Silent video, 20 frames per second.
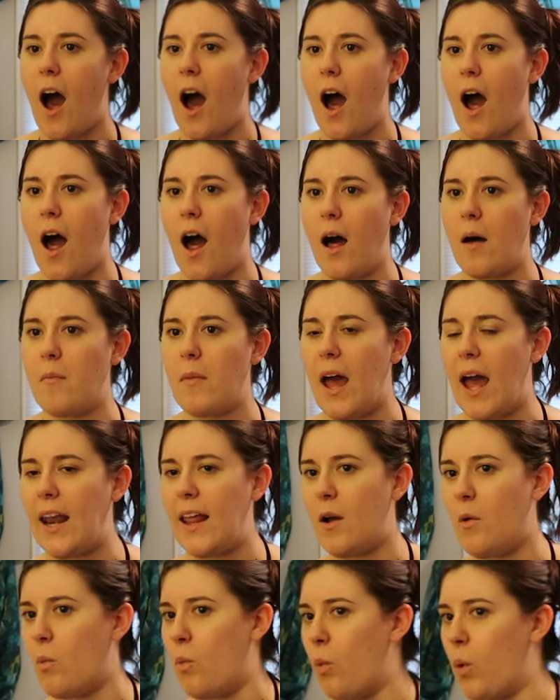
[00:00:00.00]
and
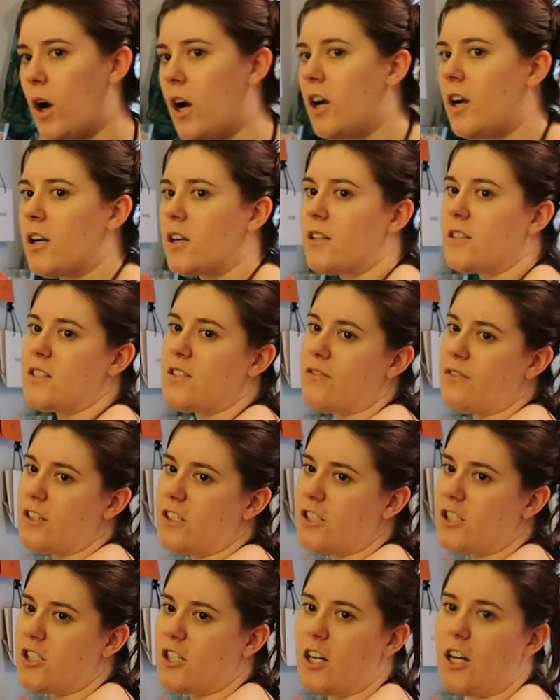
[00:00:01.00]
it works
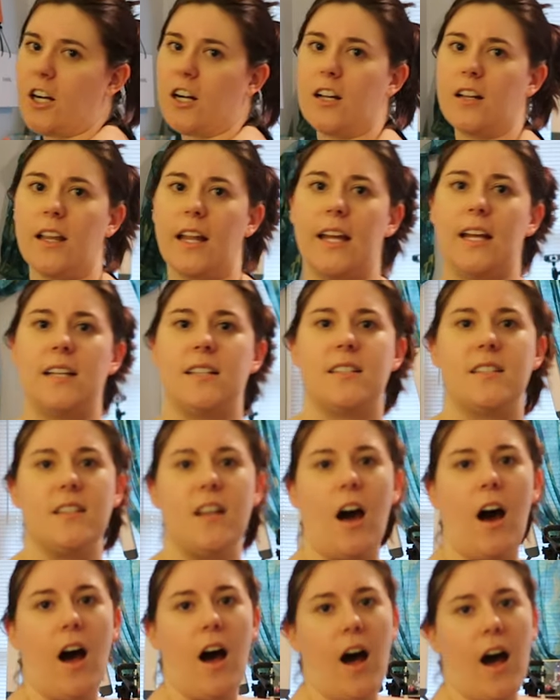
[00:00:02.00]
for sure. Like, it's
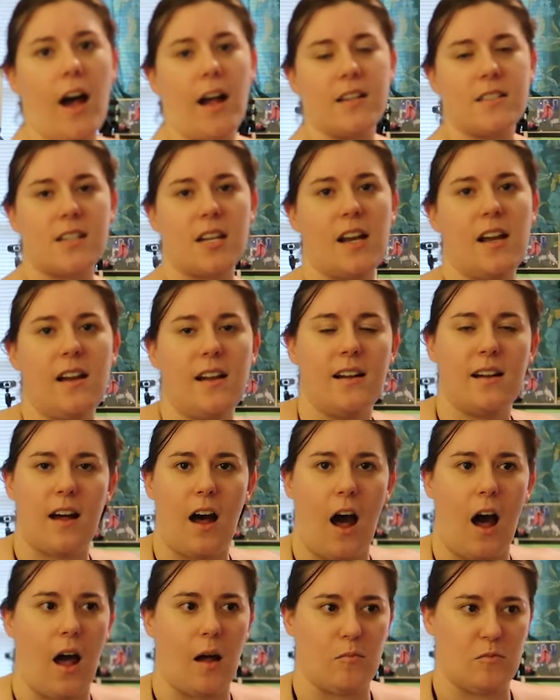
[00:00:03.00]
not
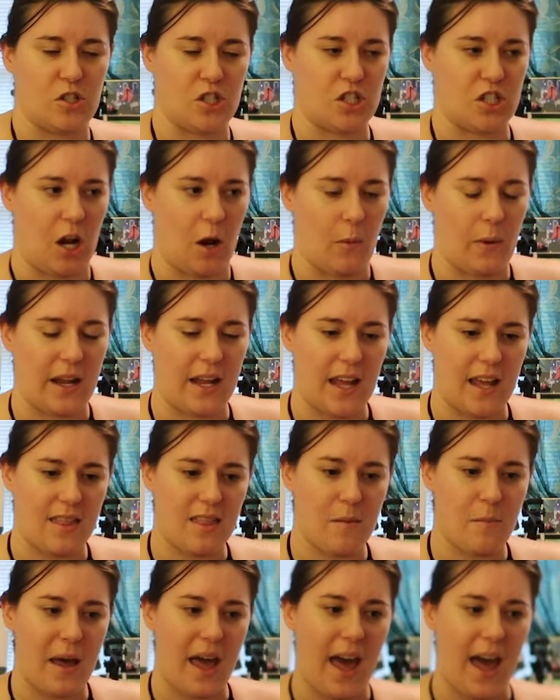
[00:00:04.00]
showing
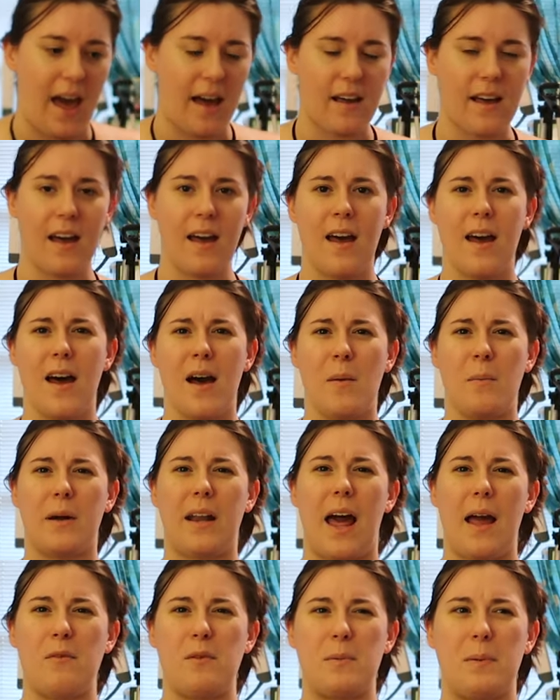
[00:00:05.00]
in the back,
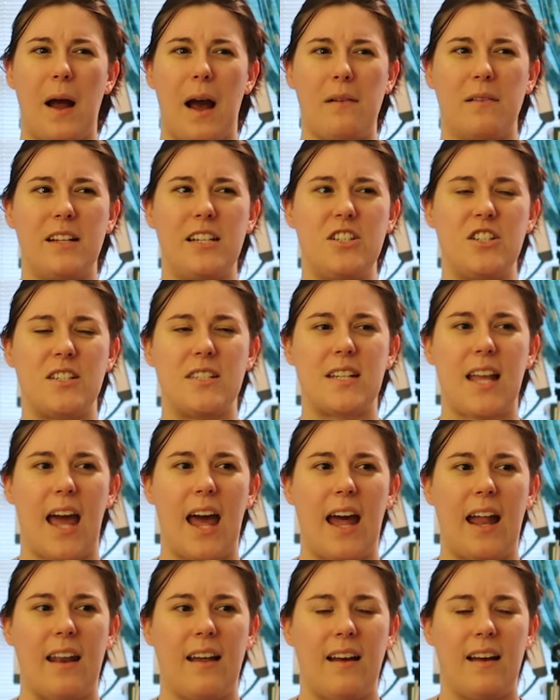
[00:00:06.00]
but I would probably just
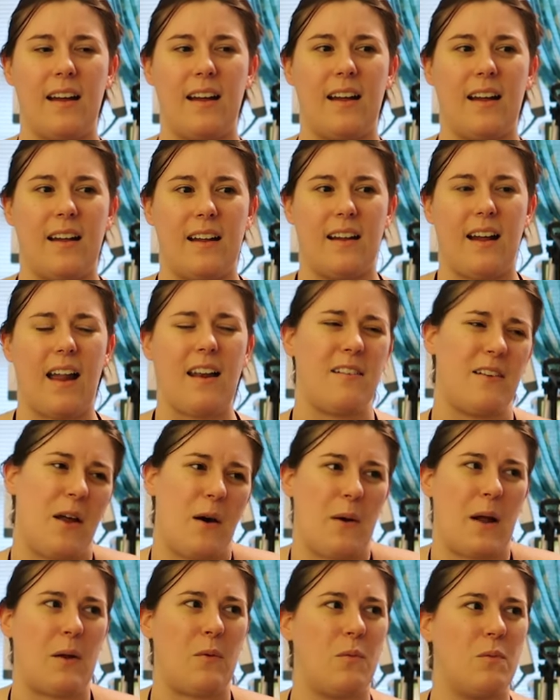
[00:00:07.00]
get, I don't
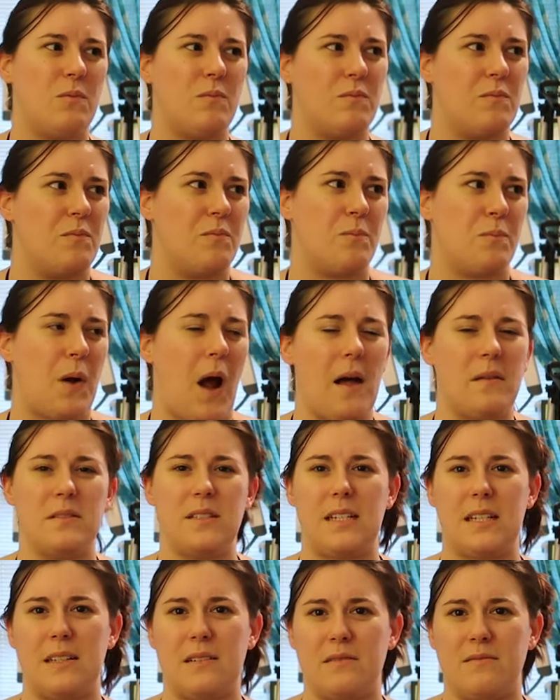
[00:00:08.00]
know, I
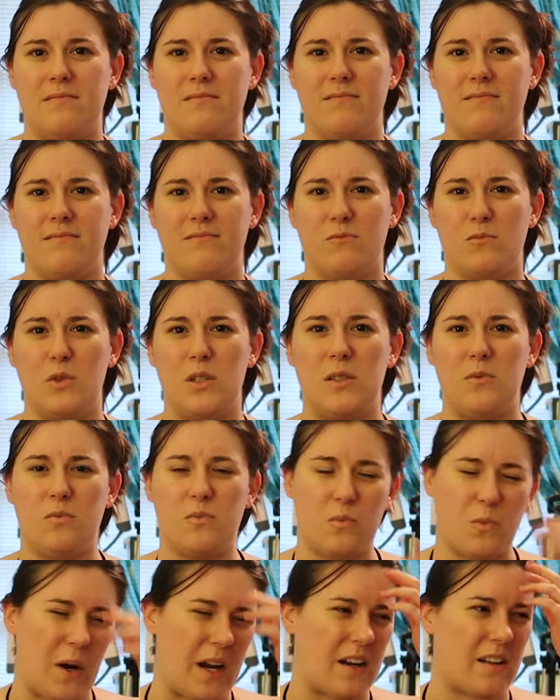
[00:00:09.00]
probably
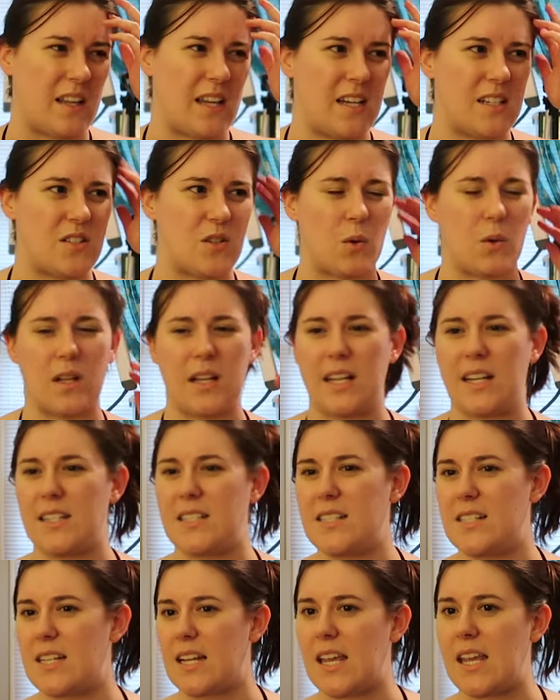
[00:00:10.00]
would wear this or like a
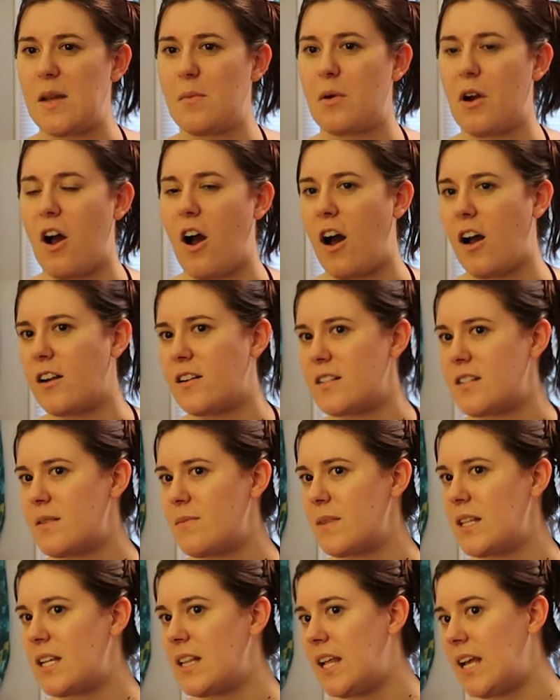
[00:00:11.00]
sticky bra or
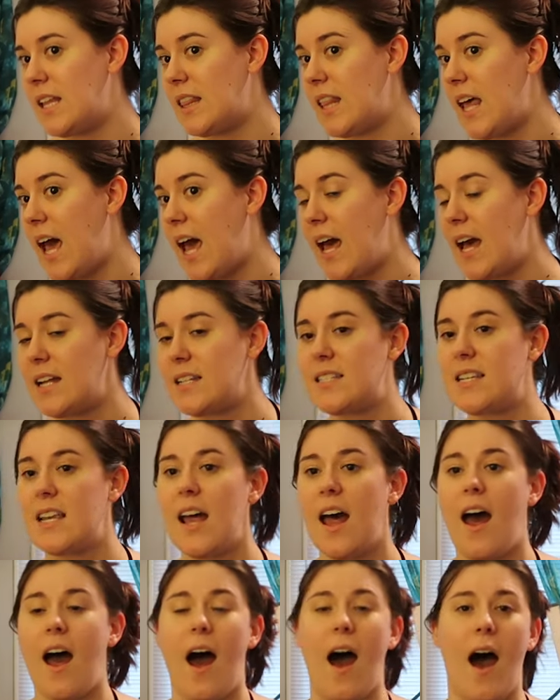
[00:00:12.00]
something like that,
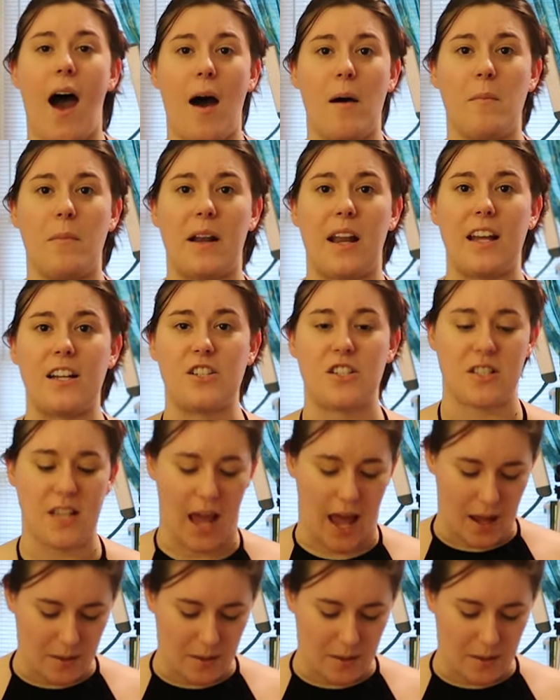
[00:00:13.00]
but I just